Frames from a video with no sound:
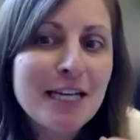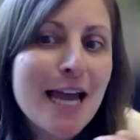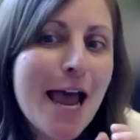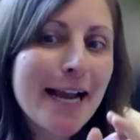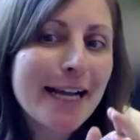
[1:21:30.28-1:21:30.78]
to
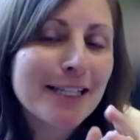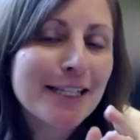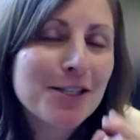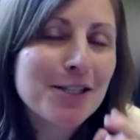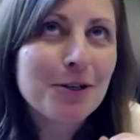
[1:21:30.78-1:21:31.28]

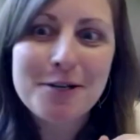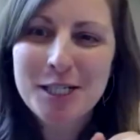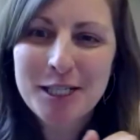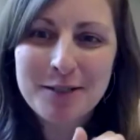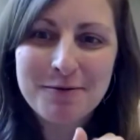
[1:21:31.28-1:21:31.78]
answer a
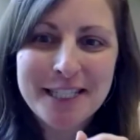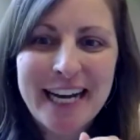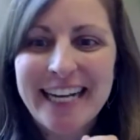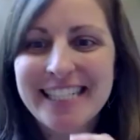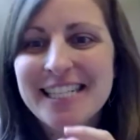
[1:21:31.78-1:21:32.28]
question that wasn't
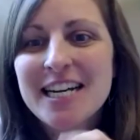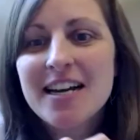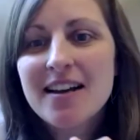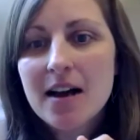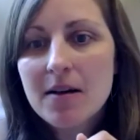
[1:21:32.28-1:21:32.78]
asked,
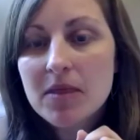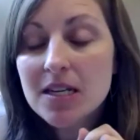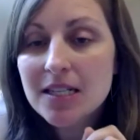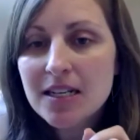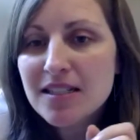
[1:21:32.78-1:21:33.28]
the
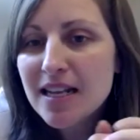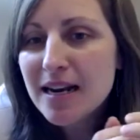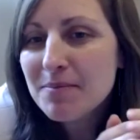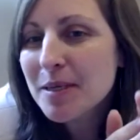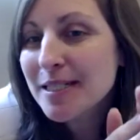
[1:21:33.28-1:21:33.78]
data set
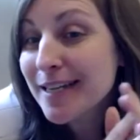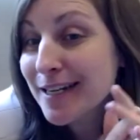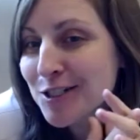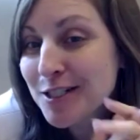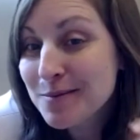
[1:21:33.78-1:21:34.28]
I'm
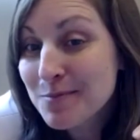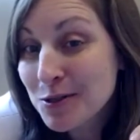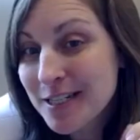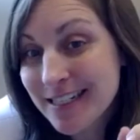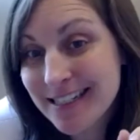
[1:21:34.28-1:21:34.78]
potentially
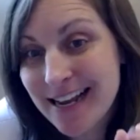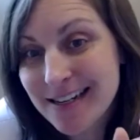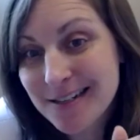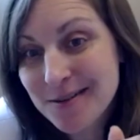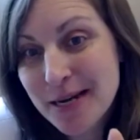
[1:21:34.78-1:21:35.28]
most
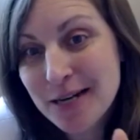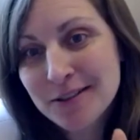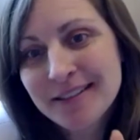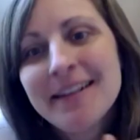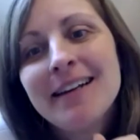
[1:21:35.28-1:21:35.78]
excited
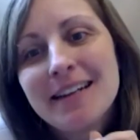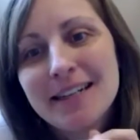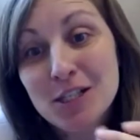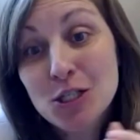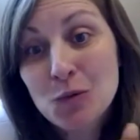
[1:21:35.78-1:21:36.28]
about
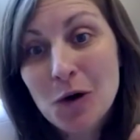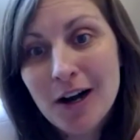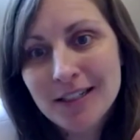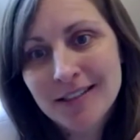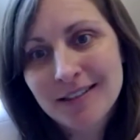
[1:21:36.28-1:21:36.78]
is
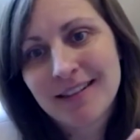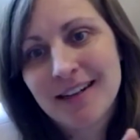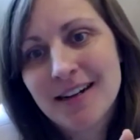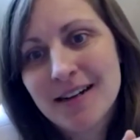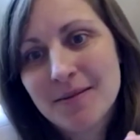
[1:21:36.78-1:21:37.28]
SWOT,
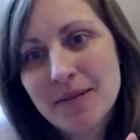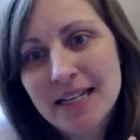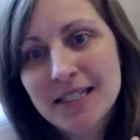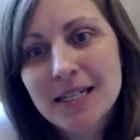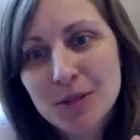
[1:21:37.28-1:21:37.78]

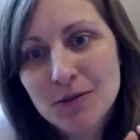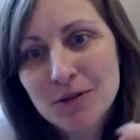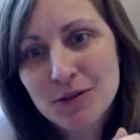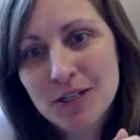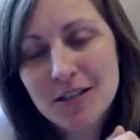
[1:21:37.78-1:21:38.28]

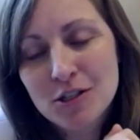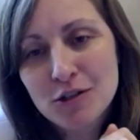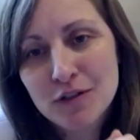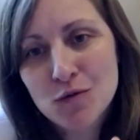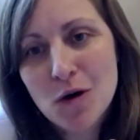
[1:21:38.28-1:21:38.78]
SWOT, the
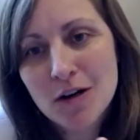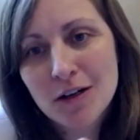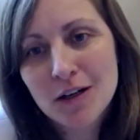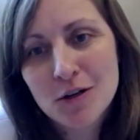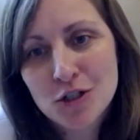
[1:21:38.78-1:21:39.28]
Surface
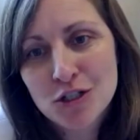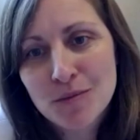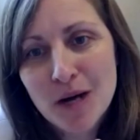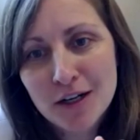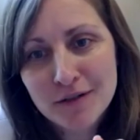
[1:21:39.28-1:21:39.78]
Water Ocean
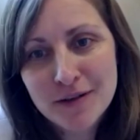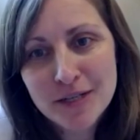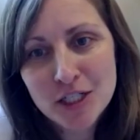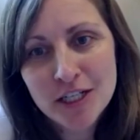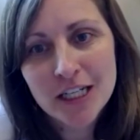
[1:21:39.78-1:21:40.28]
Topography
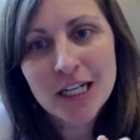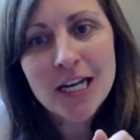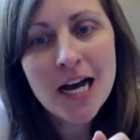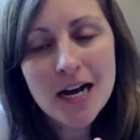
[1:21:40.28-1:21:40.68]
Mission,